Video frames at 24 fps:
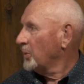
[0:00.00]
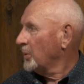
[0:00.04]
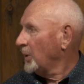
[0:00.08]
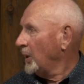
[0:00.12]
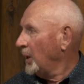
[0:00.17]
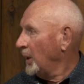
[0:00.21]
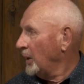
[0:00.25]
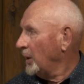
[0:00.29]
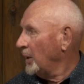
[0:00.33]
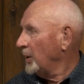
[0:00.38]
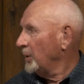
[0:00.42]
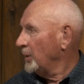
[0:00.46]

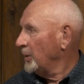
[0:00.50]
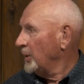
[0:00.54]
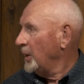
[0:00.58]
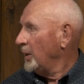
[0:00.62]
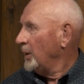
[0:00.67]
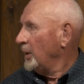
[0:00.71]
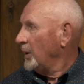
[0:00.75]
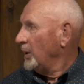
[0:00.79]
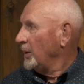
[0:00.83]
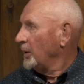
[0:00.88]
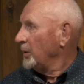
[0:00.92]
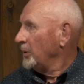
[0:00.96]
uh,
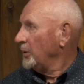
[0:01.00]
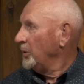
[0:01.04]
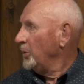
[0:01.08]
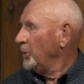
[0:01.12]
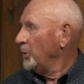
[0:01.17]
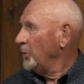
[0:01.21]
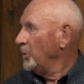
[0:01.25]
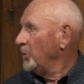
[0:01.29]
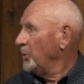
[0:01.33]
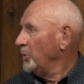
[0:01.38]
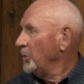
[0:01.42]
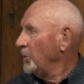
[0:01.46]

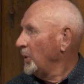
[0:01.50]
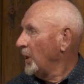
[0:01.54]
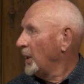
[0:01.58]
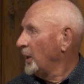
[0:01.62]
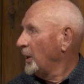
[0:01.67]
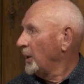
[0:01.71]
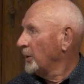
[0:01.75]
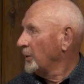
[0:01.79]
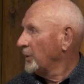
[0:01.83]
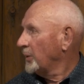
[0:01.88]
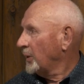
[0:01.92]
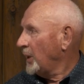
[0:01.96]
new
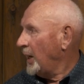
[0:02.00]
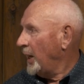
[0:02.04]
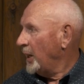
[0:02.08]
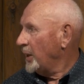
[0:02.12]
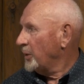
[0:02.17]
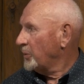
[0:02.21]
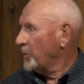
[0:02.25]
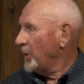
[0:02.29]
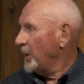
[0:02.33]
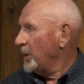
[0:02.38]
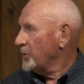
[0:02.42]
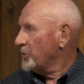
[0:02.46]
uh,
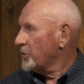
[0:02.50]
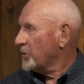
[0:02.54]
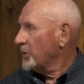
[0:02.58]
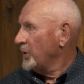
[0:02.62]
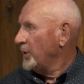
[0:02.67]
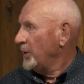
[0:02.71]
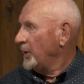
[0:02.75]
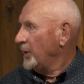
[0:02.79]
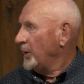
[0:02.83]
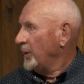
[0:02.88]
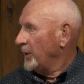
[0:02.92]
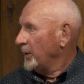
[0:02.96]
land rents
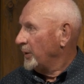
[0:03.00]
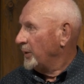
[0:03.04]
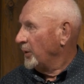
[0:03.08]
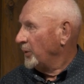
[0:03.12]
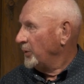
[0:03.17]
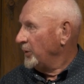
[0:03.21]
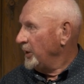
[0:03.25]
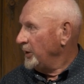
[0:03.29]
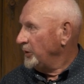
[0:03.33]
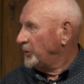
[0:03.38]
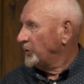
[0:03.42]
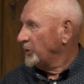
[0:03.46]
the
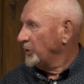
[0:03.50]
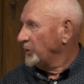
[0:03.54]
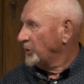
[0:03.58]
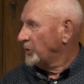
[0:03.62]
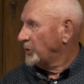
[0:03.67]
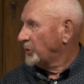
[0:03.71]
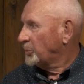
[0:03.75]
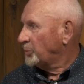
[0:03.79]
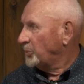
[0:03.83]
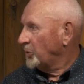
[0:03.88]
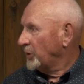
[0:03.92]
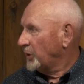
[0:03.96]

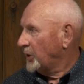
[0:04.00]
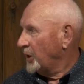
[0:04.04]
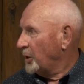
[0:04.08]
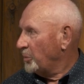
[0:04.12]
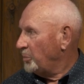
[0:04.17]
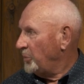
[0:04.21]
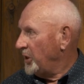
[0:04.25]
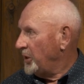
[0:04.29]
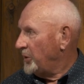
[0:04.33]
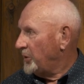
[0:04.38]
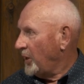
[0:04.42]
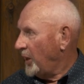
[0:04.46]
leases were going to
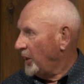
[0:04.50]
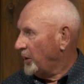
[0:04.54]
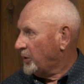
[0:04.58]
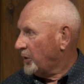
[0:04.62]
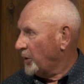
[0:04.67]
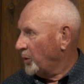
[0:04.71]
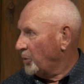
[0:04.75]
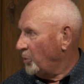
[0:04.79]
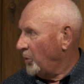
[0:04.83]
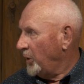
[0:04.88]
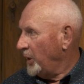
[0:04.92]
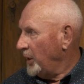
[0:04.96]
be
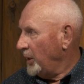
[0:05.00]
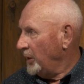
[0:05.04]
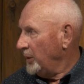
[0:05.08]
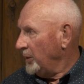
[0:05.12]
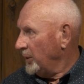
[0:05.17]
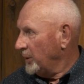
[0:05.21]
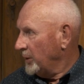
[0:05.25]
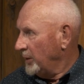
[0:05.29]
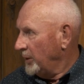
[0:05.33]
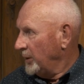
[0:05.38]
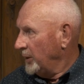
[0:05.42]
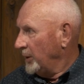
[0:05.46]
taken away
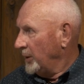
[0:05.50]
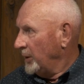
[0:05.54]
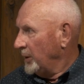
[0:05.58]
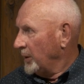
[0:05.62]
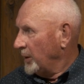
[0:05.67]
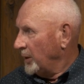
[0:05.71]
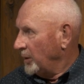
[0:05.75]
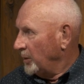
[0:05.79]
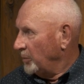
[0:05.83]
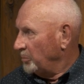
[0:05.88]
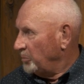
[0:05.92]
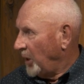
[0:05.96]

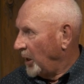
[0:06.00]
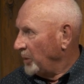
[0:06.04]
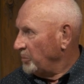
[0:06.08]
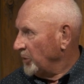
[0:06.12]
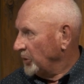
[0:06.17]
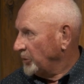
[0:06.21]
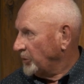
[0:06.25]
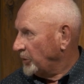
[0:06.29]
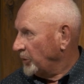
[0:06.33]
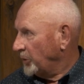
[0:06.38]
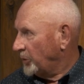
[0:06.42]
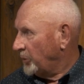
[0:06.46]
uh, by
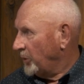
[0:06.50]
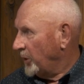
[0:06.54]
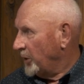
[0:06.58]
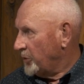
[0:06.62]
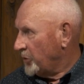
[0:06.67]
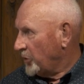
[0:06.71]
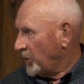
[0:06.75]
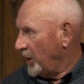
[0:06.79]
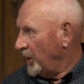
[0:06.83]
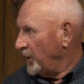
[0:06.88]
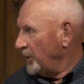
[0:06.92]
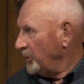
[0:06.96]
Mr.
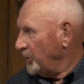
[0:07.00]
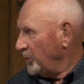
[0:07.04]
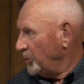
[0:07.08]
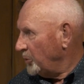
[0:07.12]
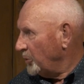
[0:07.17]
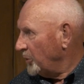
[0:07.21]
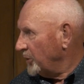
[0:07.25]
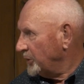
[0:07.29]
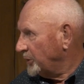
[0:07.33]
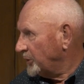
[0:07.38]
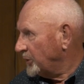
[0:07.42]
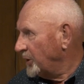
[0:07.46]
Chrétien,
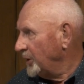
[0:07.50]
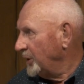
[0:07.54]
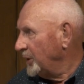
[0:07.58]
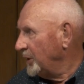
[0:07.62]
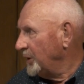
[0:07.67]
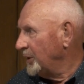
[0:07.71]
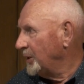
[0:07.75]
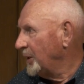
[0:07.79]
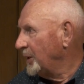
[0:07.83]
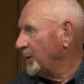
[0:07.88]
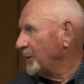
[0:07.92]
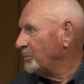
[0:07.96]
who is
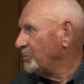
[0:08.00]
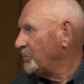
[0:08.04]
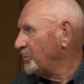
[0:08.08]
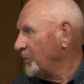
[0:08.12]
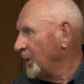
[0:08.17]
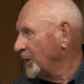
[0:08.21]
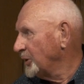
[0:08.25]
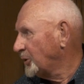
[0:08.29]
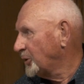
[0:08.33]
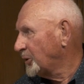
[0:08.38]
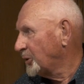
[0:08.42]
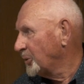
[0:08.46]
the uh,
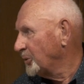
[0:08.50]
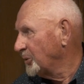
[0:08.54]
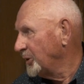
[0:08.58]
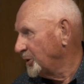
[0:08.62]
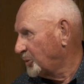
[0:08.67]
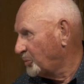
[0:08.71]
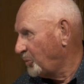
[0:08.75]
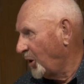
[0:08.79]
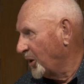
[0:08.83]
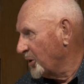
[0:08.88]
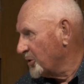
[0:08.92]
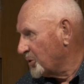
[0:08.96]
minister
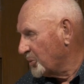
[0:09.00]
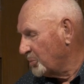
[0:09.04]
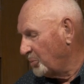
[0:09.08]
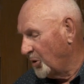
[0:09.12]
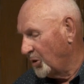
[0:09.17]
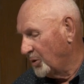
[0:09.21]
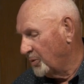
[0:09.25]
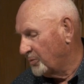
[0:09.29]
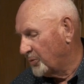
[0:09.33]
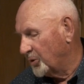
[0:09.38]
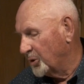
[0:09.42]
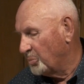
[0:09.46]

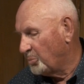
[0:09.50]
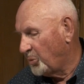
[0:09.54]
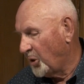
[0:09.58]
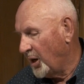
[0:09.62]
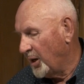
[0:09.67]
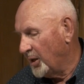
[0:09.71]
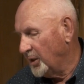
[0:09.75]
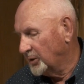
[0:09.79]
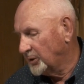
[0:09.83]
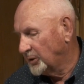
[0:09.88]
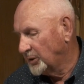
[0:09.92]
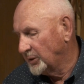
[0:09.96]
responsible for
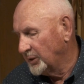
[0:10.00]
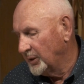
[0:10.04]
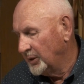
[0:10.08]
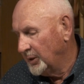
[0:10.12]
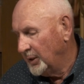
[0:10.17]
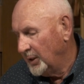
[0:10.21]
parks,